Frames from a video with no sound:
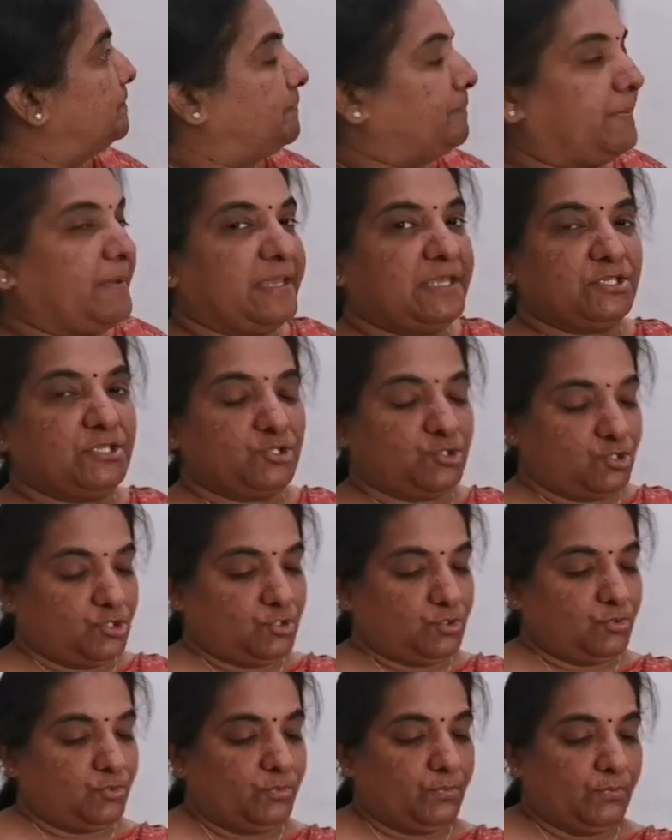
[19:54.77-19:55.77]

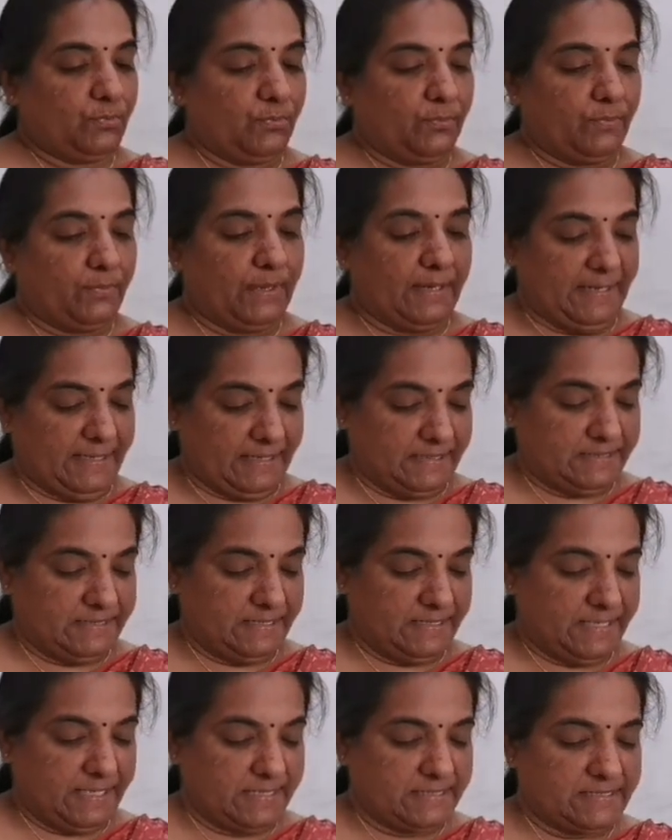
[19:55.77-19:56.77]
Page
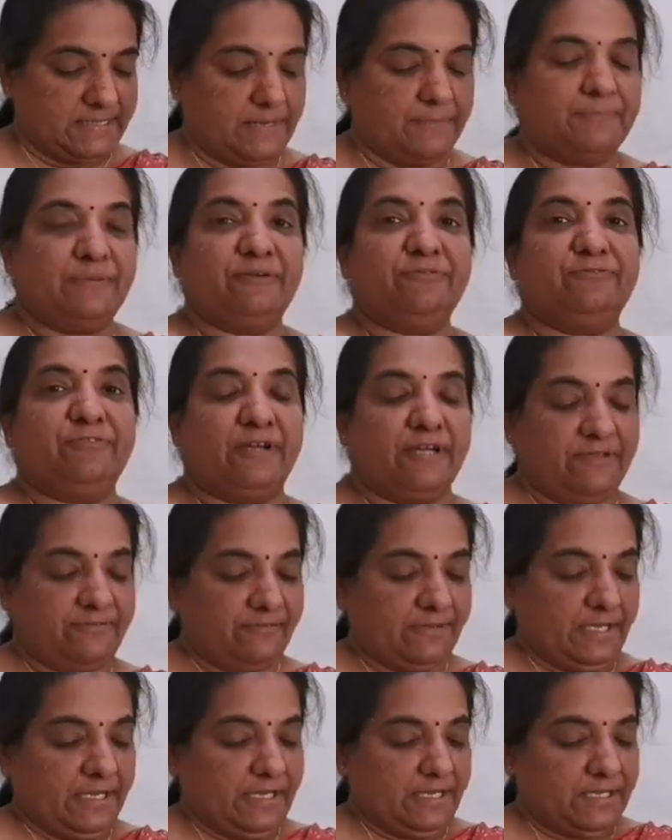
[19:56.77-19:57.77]
180, example 5.
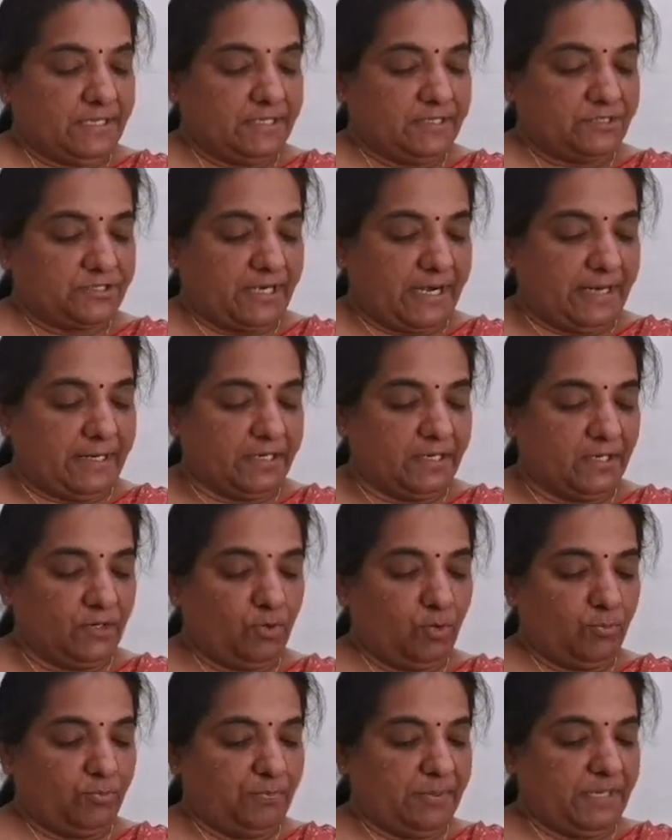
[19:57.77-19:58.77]
In
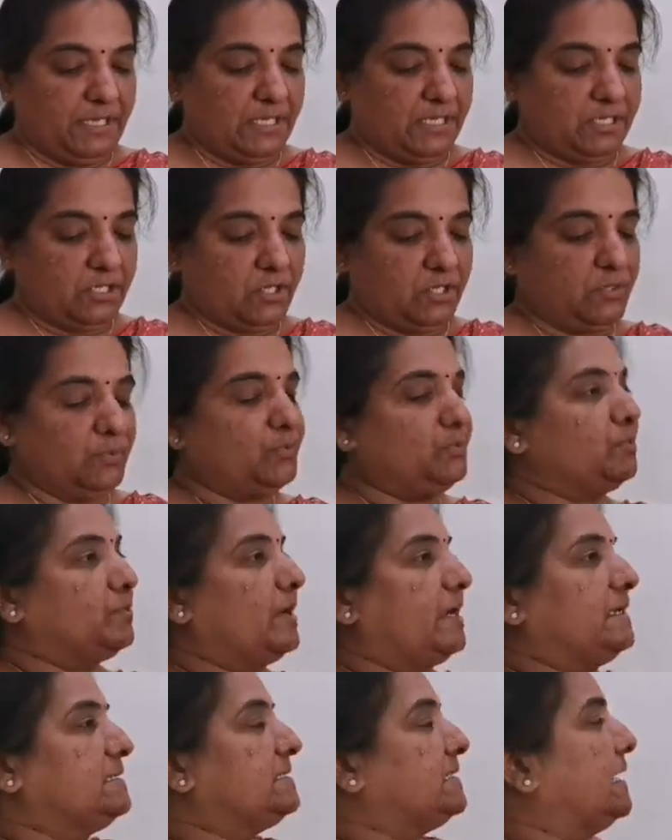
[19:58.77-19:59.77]
triangle OPQ,
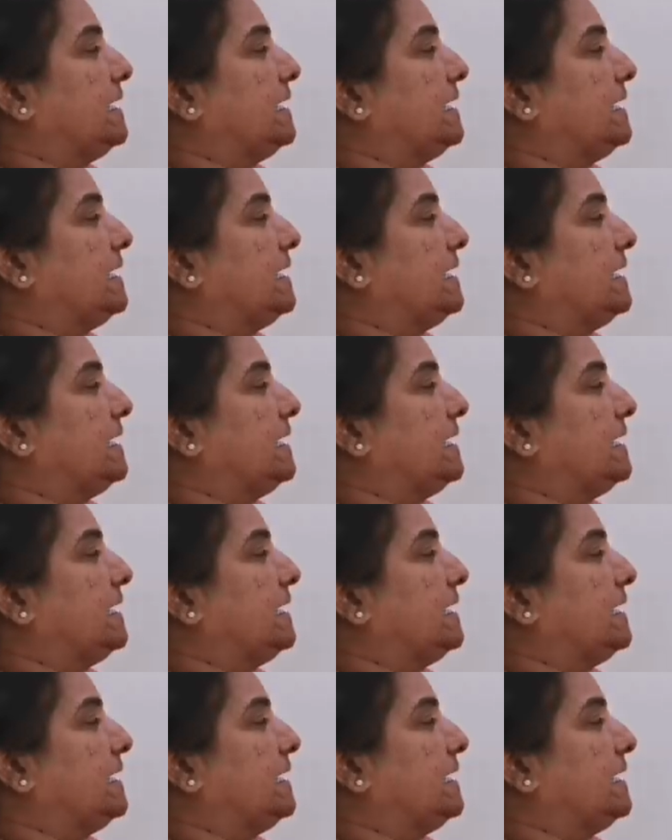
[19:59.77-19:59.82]
right